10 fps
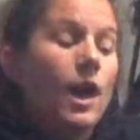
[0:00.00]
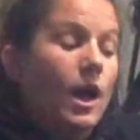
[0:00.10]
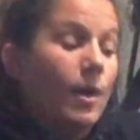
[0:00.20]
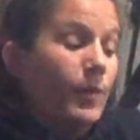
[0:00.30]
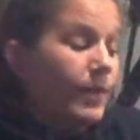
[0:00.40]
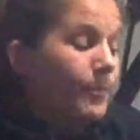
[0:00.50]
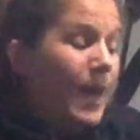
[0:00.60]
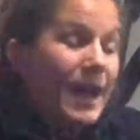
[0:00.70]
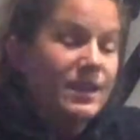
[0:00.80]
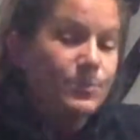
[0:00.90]
Um,
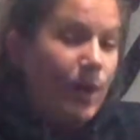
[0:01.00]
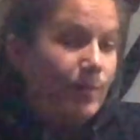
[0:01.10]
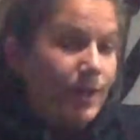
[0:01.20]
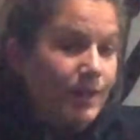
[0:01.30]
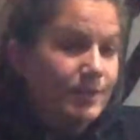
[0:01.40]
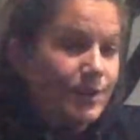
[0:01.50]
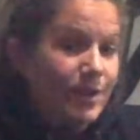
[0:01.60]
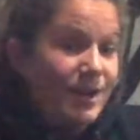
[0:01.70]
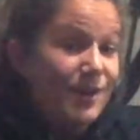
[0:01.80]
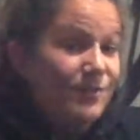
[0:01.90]
mine is probably not
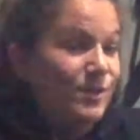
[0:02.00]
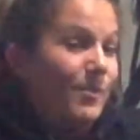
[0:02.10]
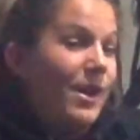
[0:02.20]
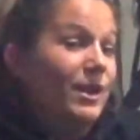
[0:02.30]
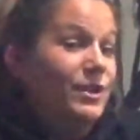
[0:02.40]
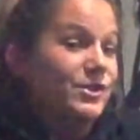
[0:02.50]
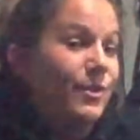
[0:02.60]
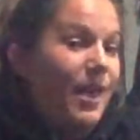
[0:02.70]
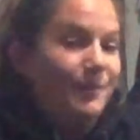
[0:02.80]
sturdy enough, so I'm not going to show